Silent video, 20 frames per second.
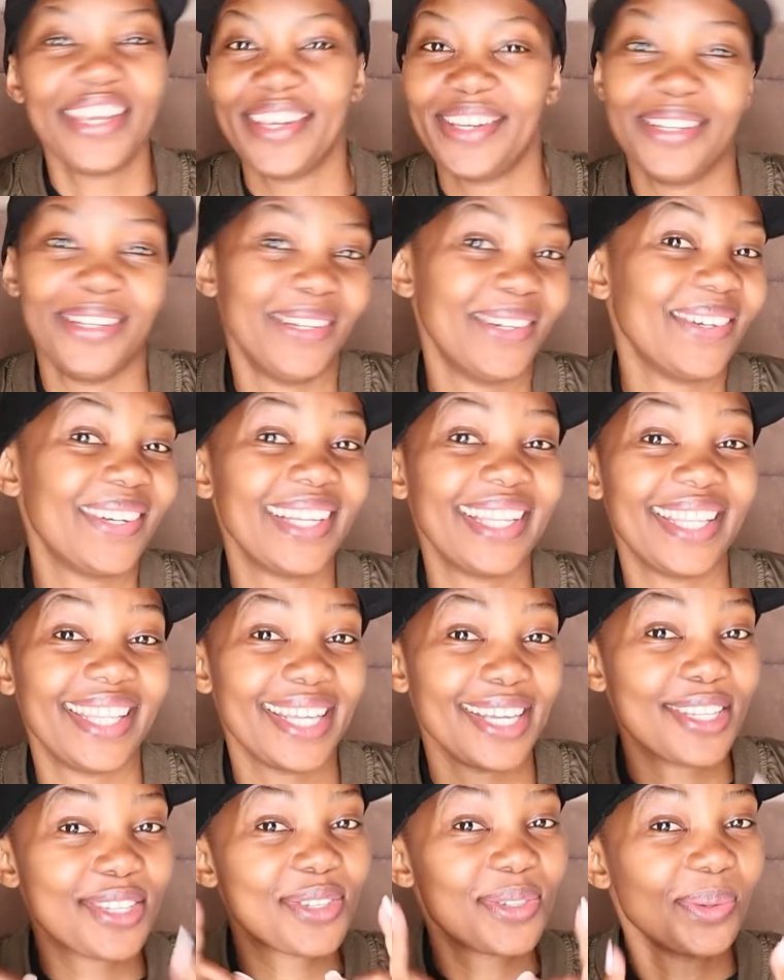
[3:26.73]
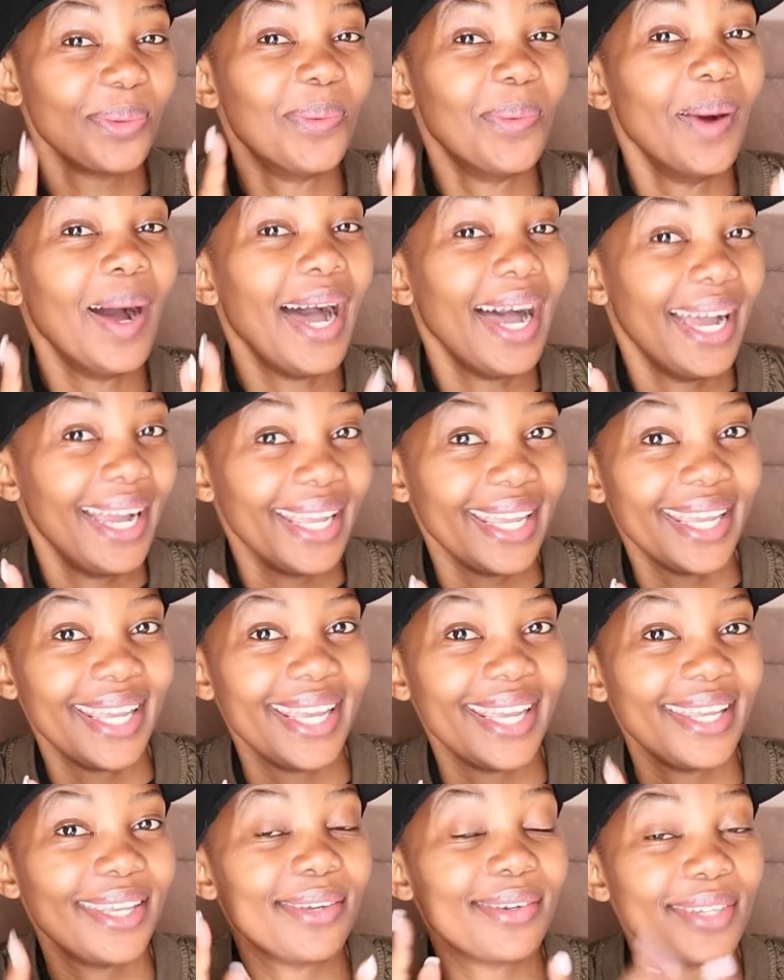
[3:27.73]
you know, that's why
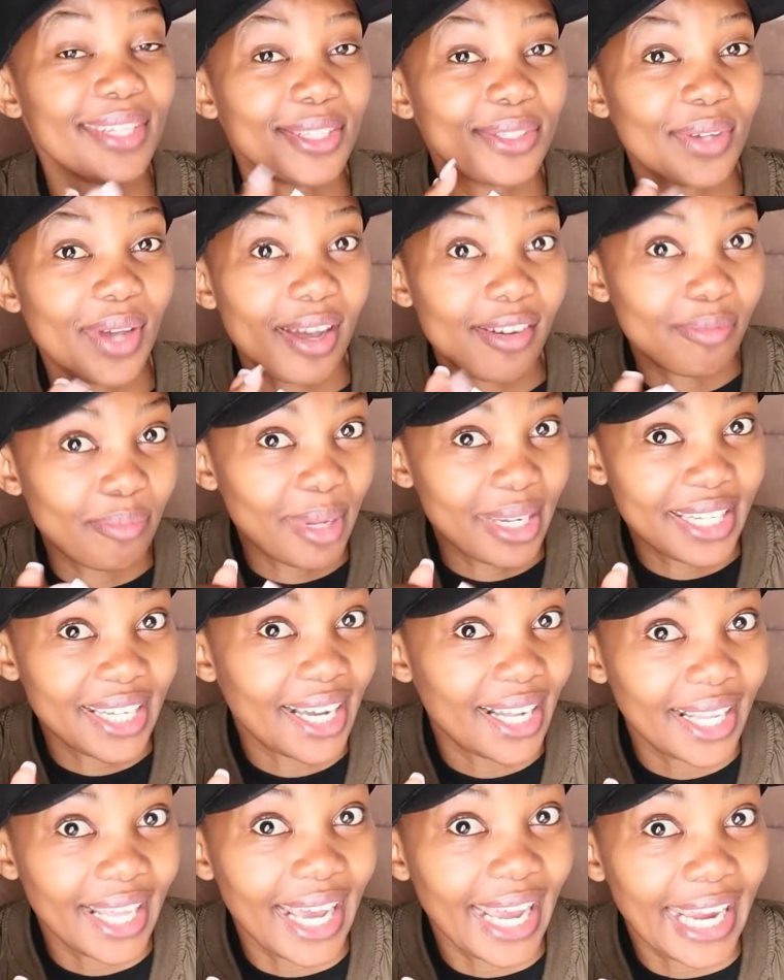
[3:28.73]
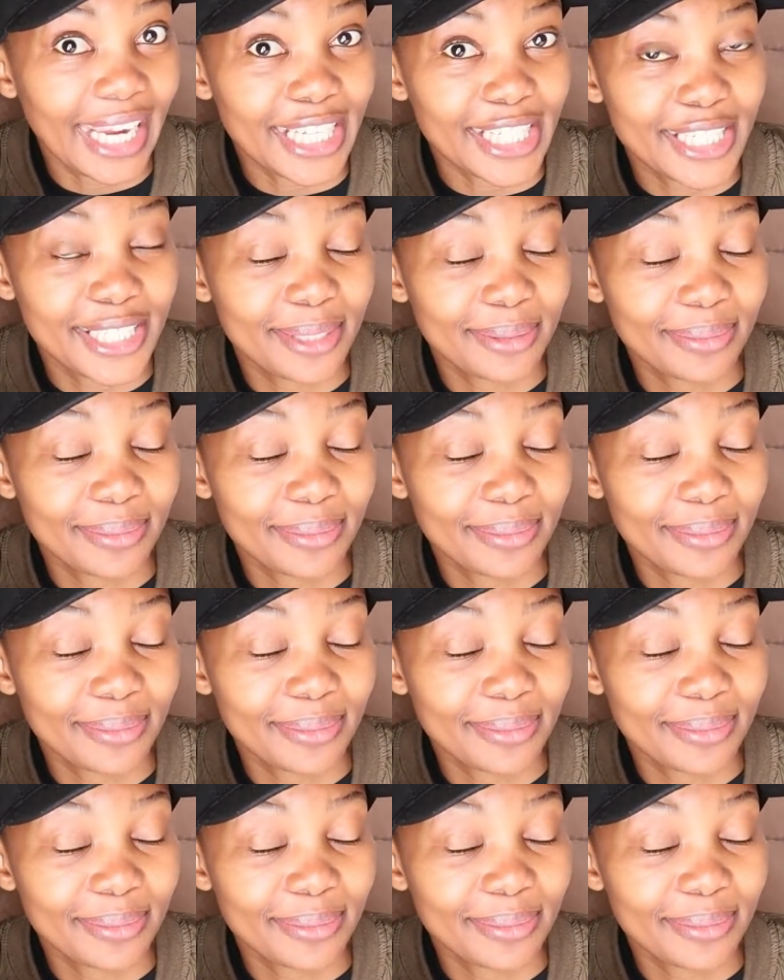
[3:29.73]
you need to have medical aid